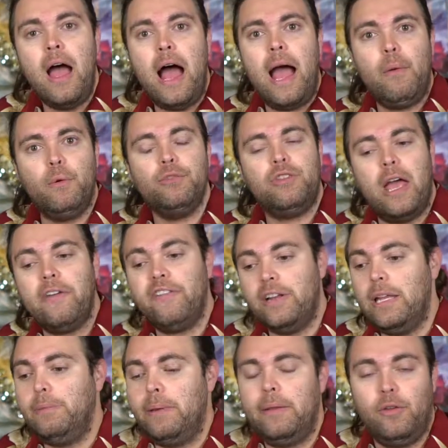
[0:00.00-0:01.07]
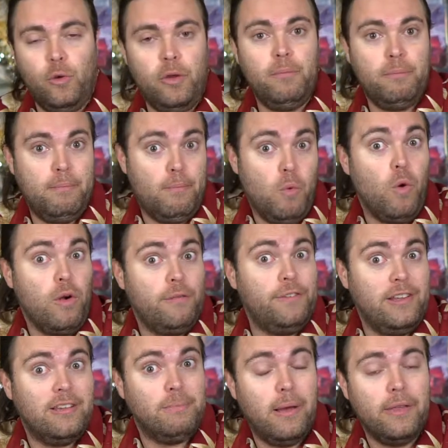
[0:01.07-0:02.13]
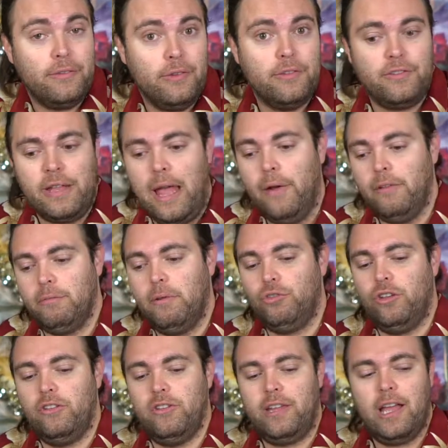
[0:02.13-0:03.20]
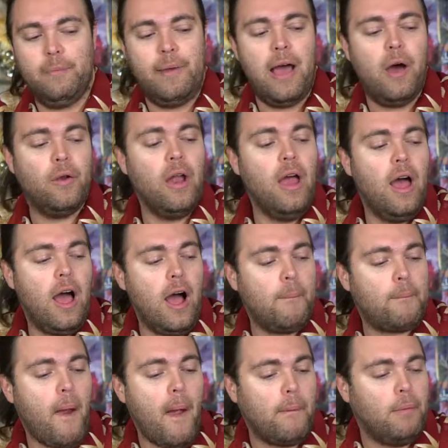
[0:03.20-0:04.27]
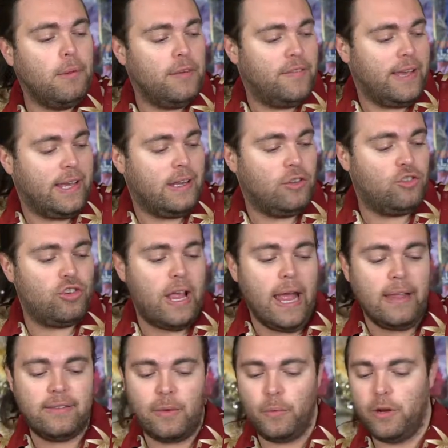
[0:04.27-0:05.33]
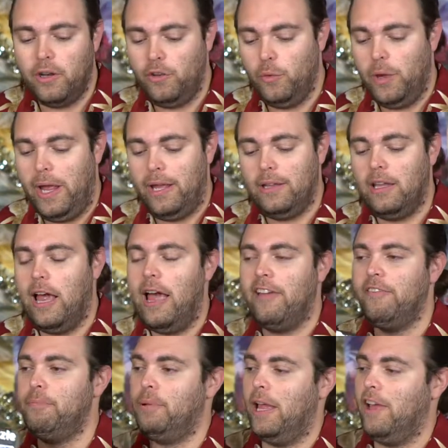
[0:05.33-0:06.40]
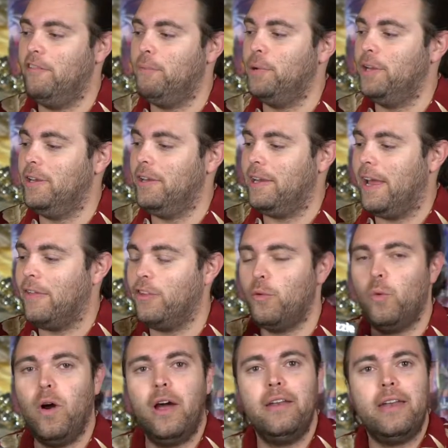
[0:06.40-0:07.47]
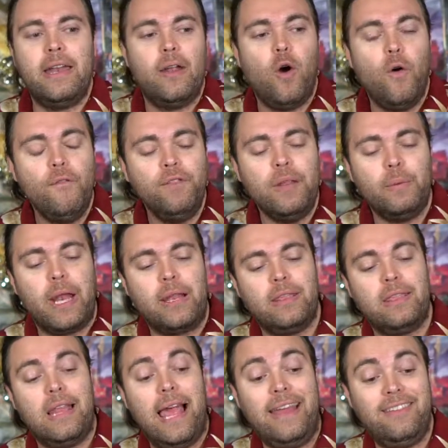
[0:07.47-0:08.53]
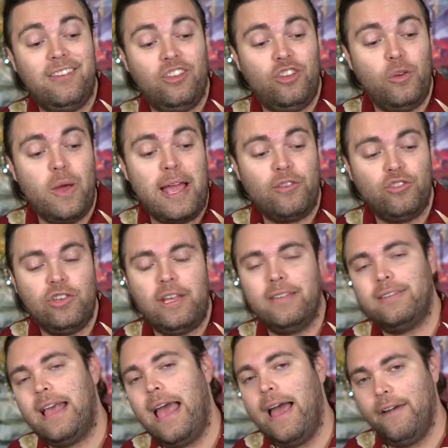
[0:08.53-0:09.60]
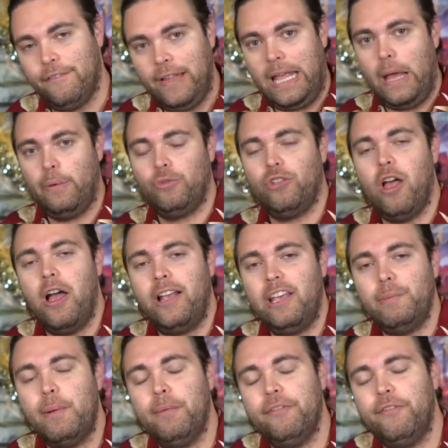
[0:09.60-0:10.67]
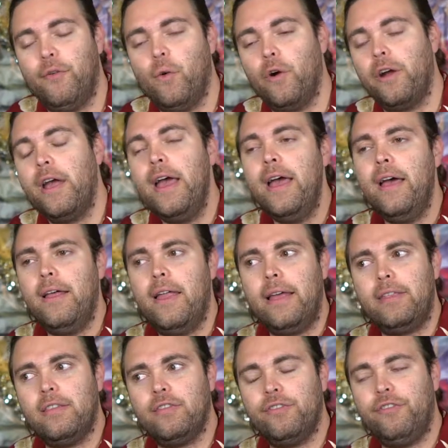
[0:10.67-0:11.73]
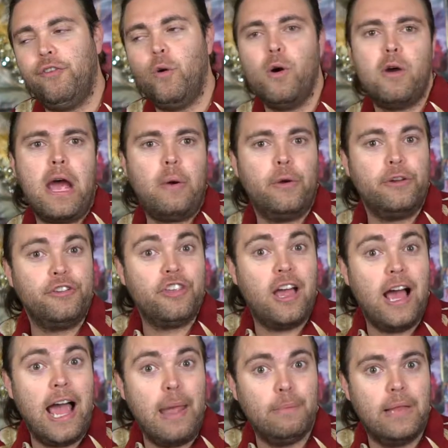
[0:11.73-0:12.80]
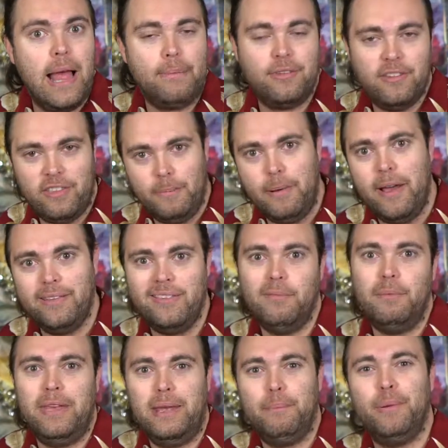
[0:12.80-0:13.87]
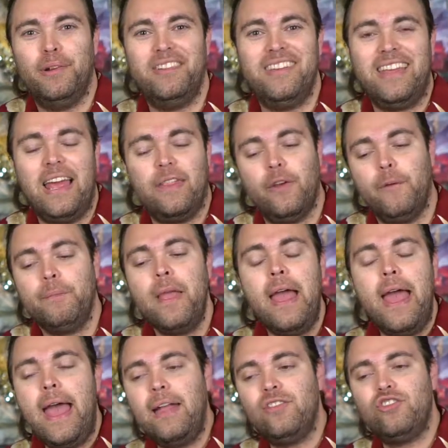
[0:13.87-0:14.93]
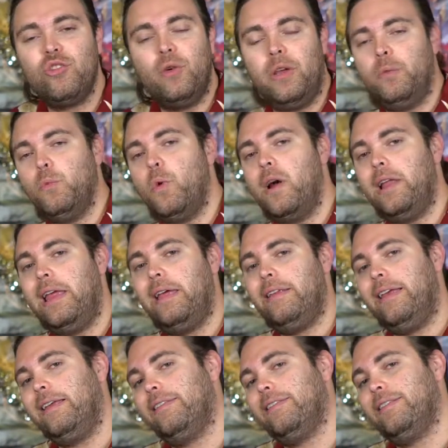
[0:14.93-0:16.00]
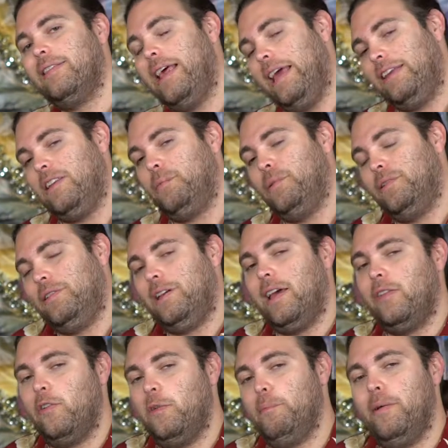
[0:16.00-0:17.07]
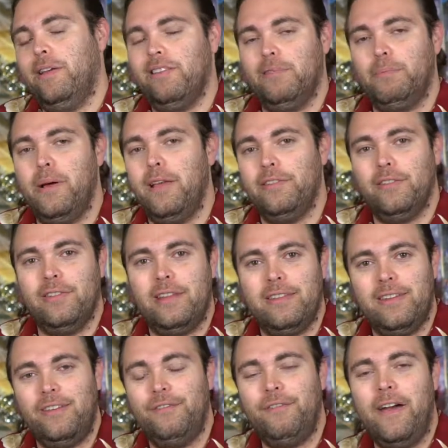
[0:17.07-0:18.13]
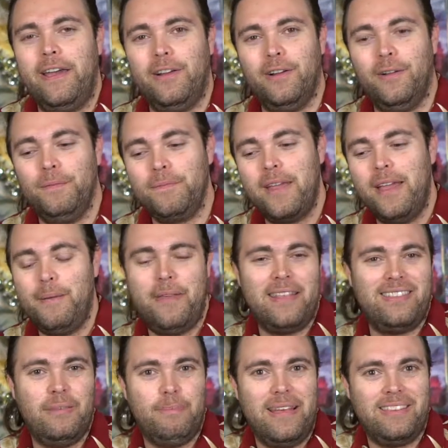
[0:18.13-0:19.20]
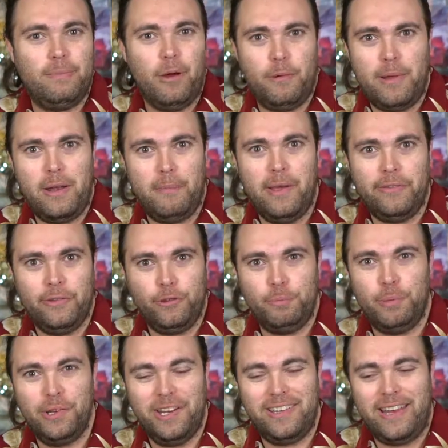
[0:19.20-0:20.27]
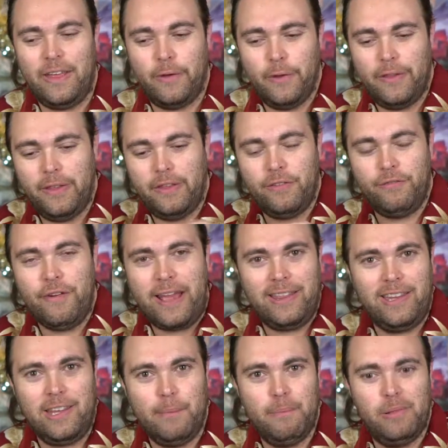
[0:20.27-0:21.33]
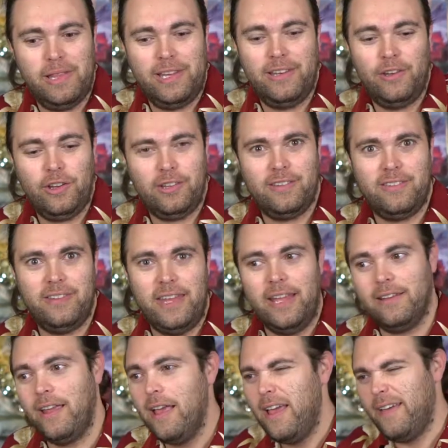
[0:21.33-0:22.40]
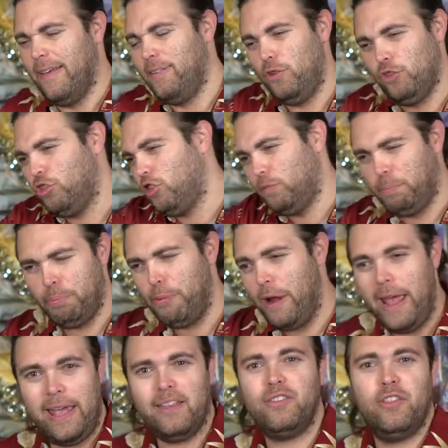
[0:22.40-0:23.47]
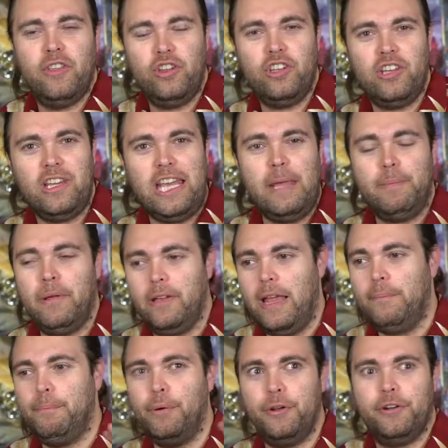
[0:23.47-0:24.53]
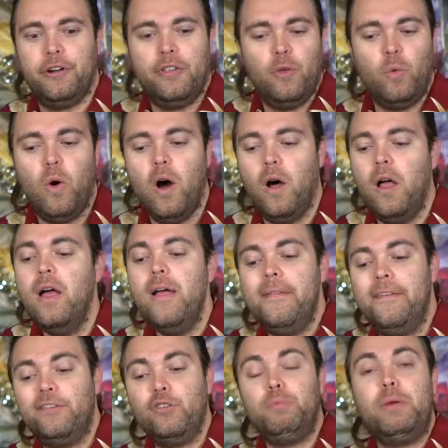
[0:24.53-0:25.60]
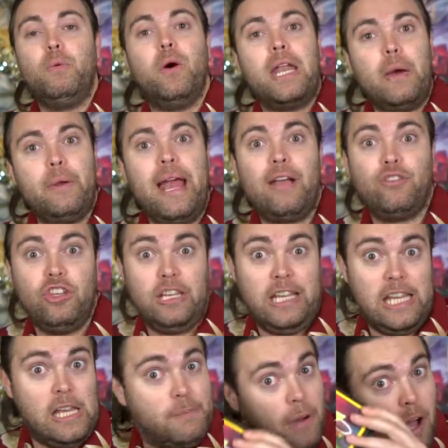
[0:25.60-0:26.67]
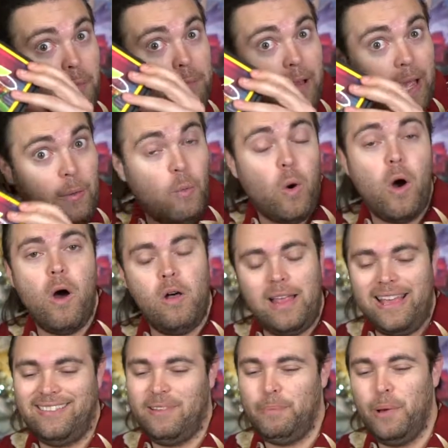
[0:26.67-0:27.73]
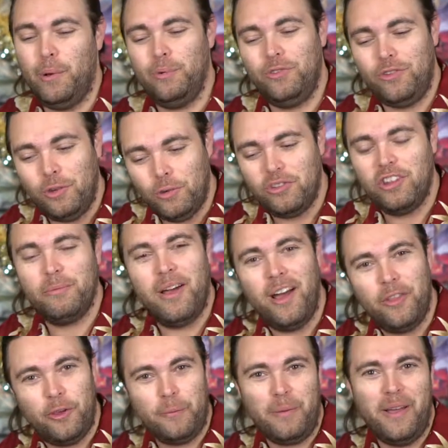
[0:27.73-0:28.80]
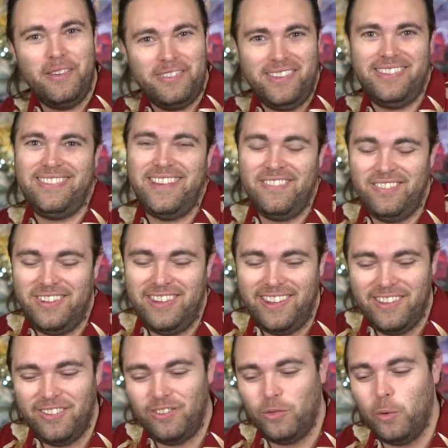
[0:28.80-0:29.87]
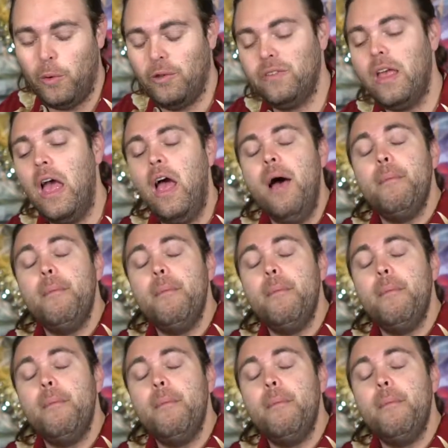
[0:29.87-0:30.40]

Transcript: I will definitely be doing more of these puzzles now, especially as they come out. I'll probably if I get a chance, I want to do a live play of putting together one. And hopefully what I'd like to do actually is have, like I was talking about before, like this four hour time lapse of the puzzle being put together and showing what it is like to put together a Buzz puzzle and the final, I mean, that's the best part about a puzzle is putting it together and it's finally completed and you get to see it and you spray it so that you get to keep it and put it on the wall. This would be one I would actually keep on my wall as opposed to some other puzzles that I've seen at the stores.